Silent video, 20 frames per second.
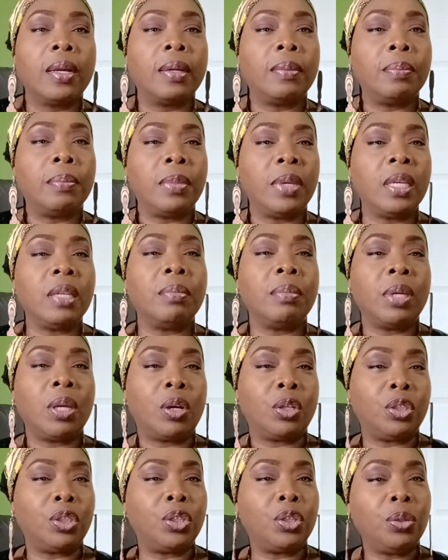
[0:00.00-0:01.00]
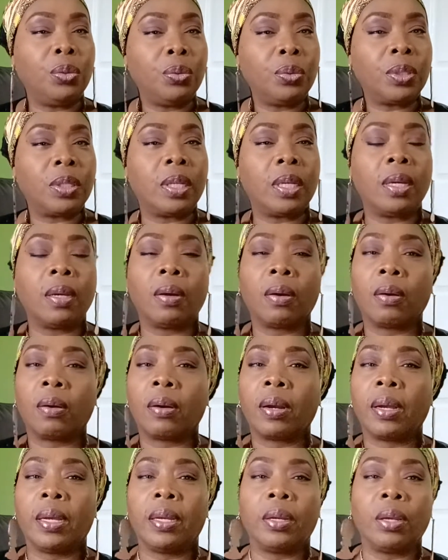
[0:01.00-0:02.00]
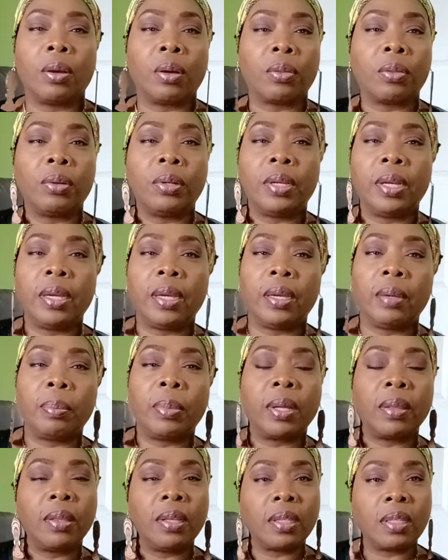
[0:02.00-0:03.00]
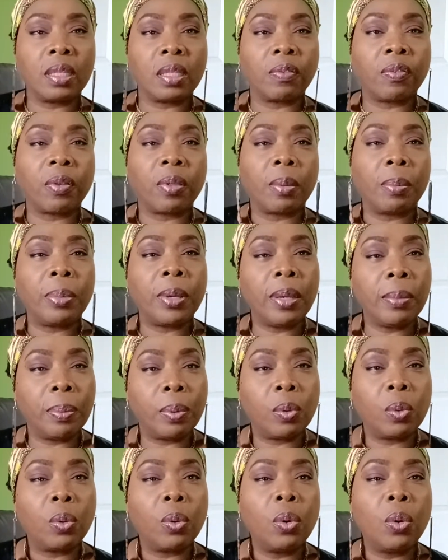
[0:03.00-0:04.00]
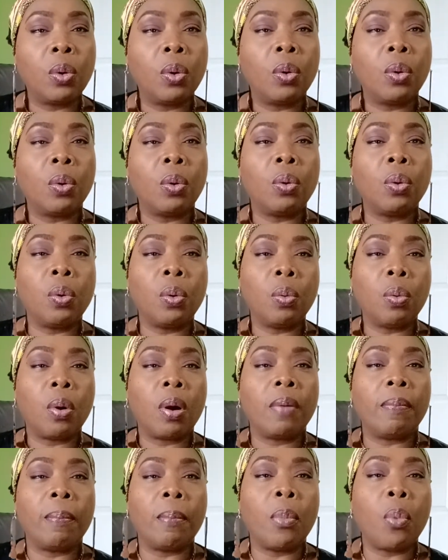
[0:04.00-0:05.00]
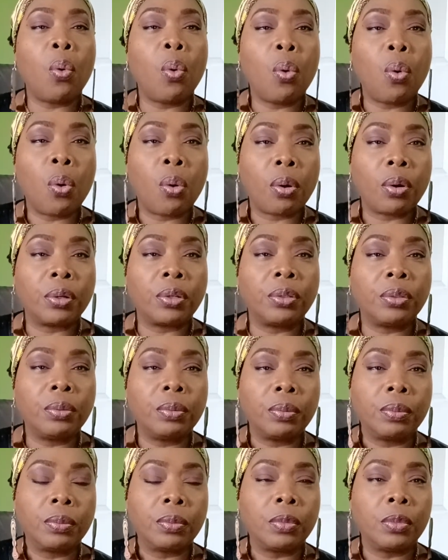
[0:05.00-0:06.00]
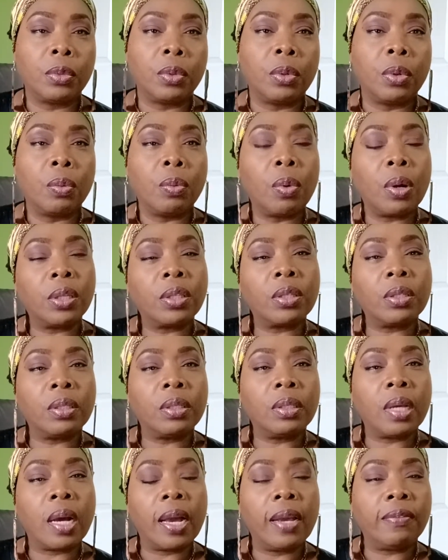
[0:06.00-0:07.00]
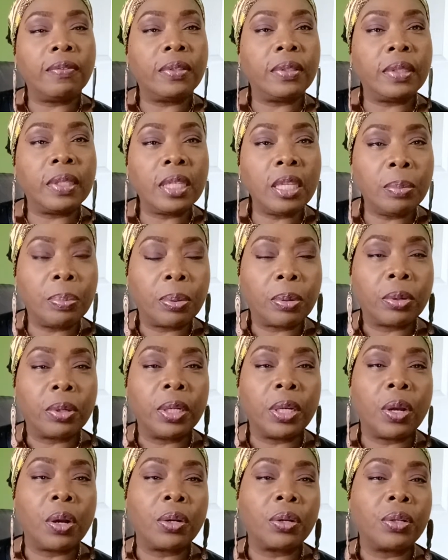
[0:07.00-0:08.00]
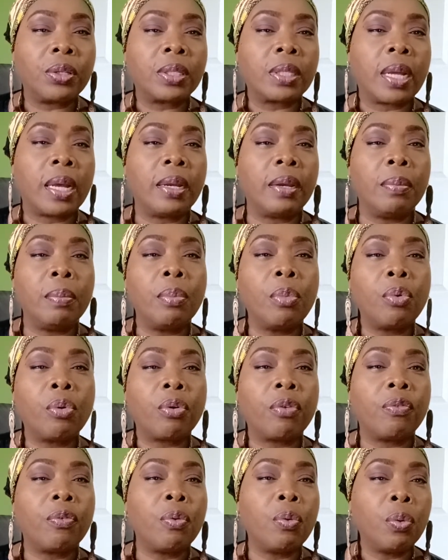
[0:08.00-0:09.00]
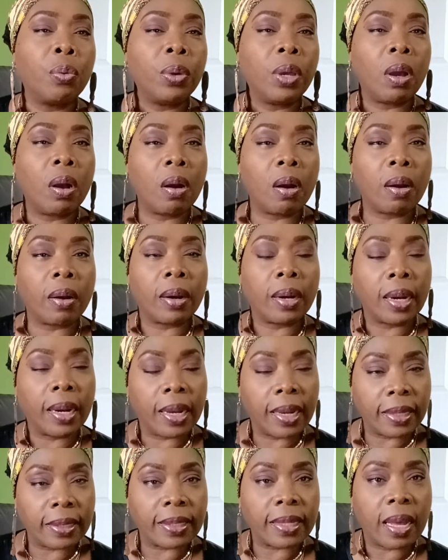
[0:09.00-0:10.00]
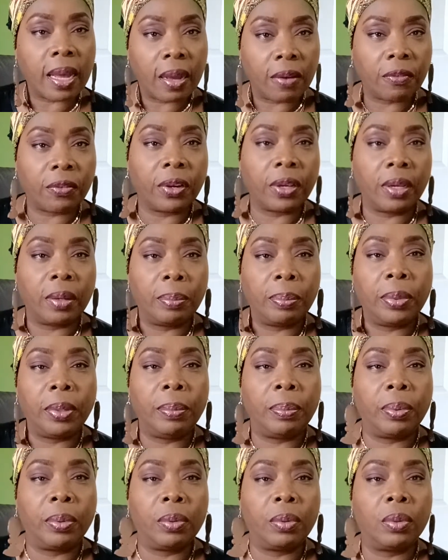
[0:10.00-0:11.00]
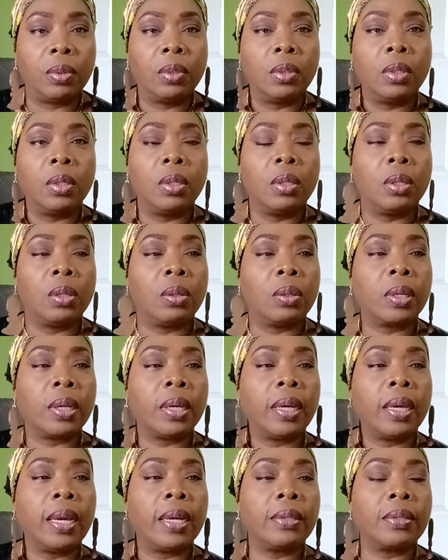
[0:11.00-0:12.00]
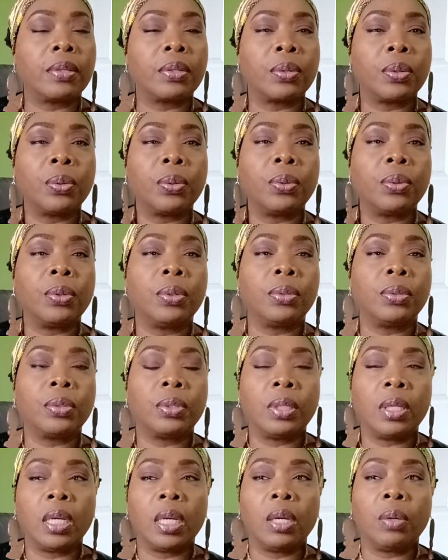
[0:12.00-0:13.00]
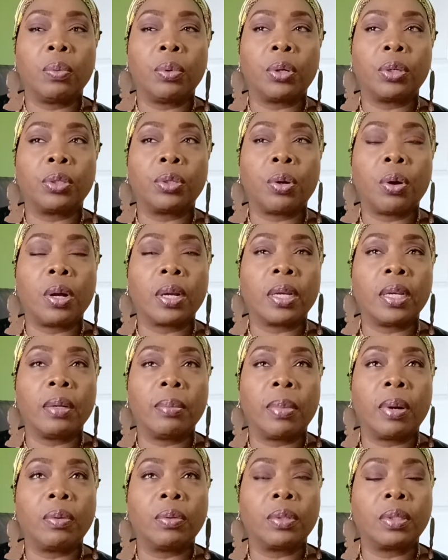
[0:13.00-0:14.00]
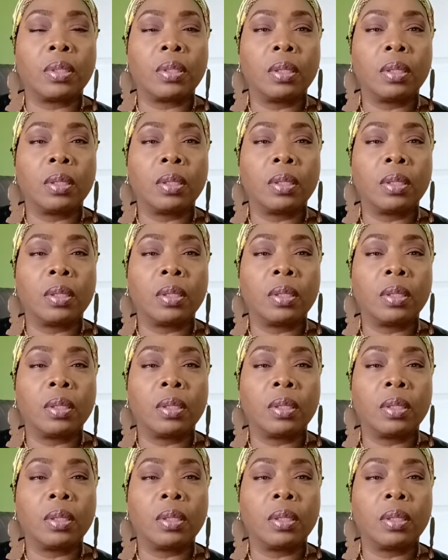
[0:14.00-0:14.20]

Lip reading: Meet me on Tuesday or any other day. But this is for the people who want more, want to dive deeper in understanding more of who we are as African people. Okay, and so today we're talking about